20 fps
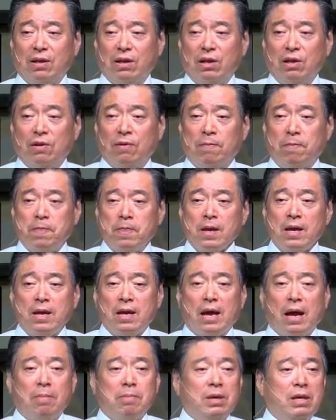You know,
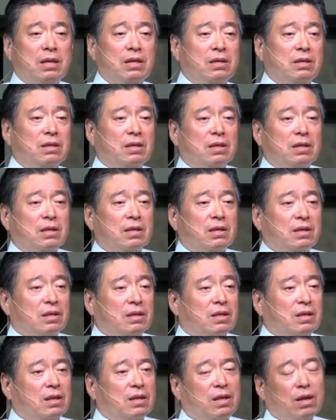I mean,
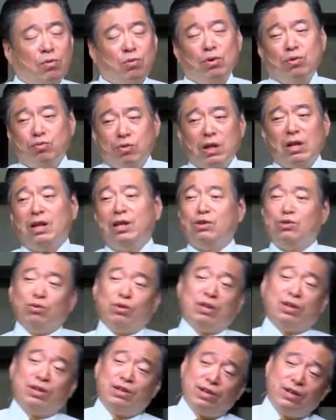they were really
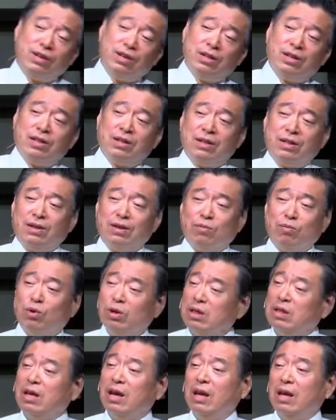doing good.
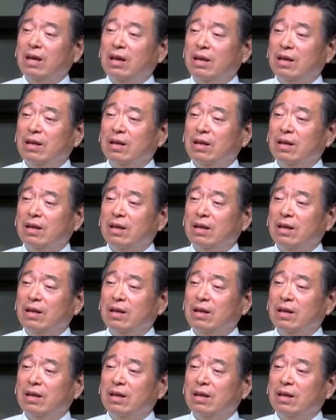One day,